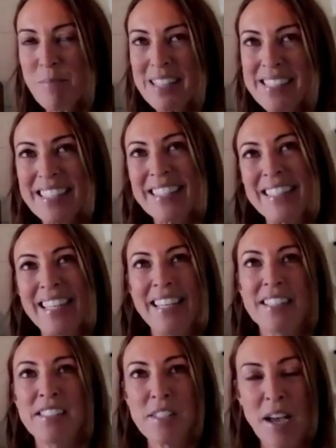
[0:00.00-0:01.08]
Basically
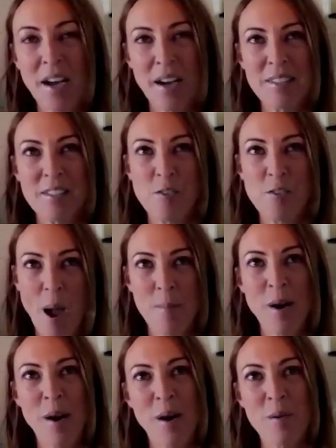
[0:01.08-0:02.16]
it's a
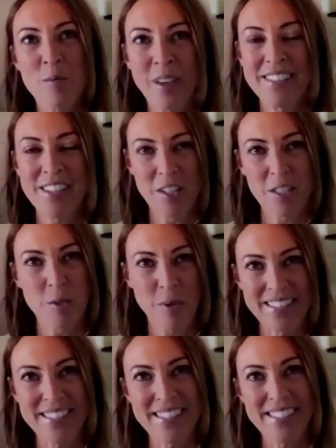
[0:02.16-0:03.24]
drama with dark
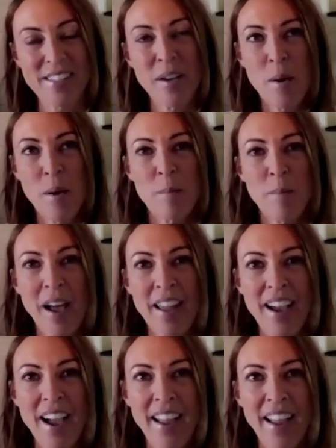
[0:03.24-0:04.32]
twists, but
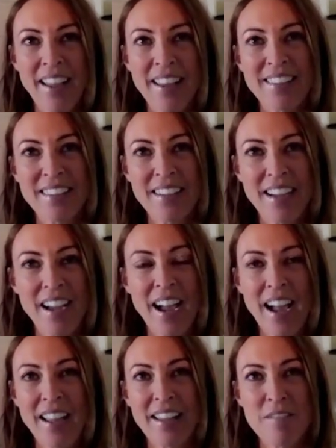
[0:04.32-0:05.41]
I
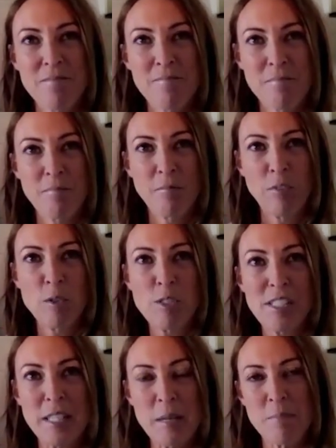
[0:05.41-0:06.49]

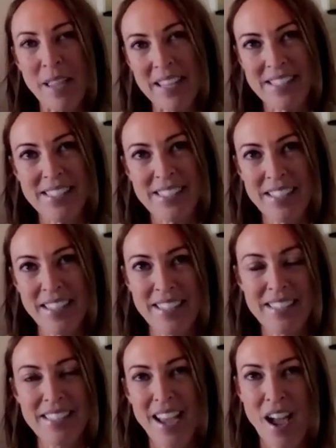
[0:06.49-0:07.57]
loosely based
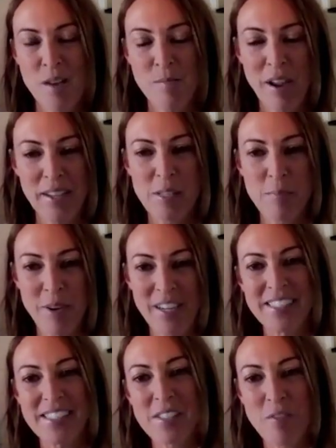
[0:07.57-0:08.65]
it on my
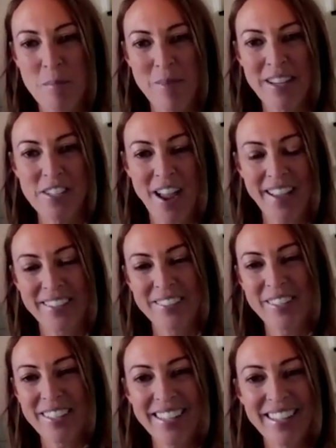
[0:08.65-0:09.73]
experiences from my
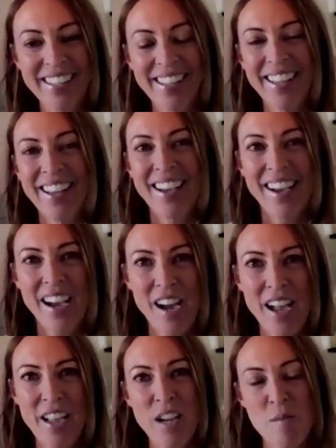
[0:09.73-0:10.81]
childhood.
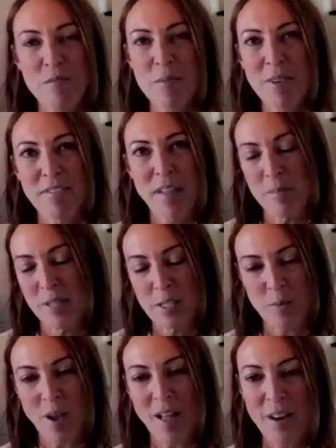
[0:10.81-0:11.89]
I come from a family of
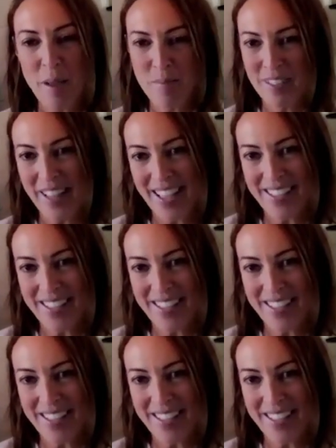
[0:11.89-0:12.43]
12, and I'm the